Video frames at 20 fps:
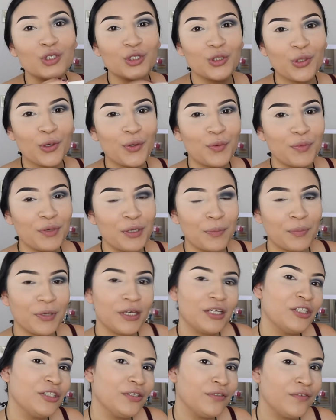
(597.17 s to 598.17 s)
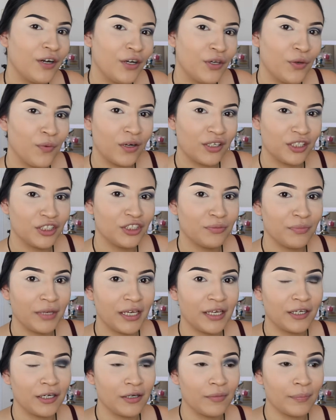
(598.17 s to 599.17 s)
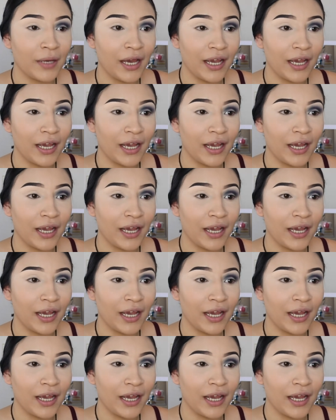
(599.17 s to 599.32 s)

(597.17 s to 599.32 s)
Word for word: showed me a picture of how you wanted your makeup.